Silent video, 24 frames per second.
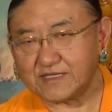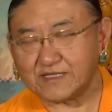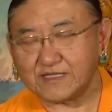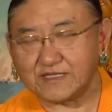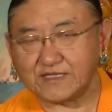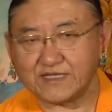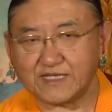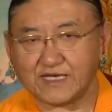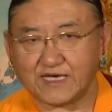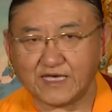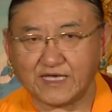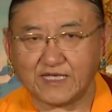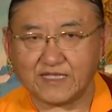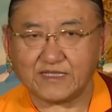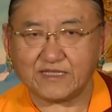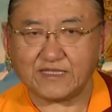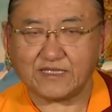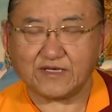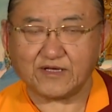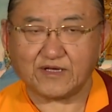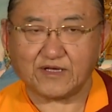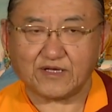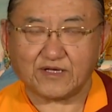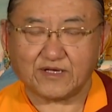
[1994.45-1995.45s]

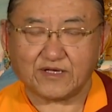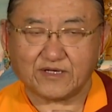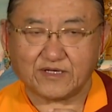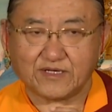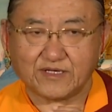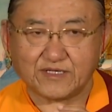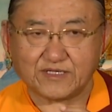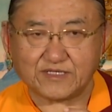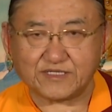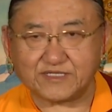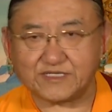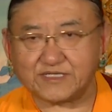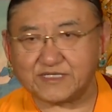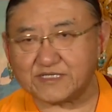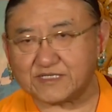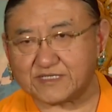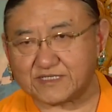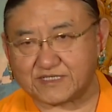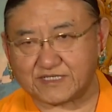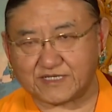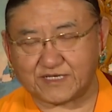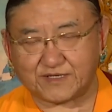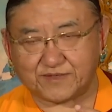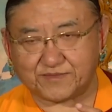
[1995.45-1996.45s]
then it
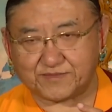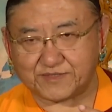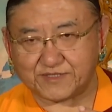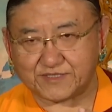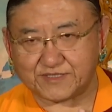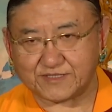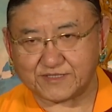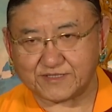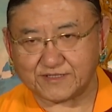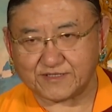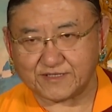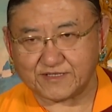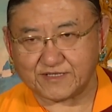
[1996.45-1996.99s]
disturbs,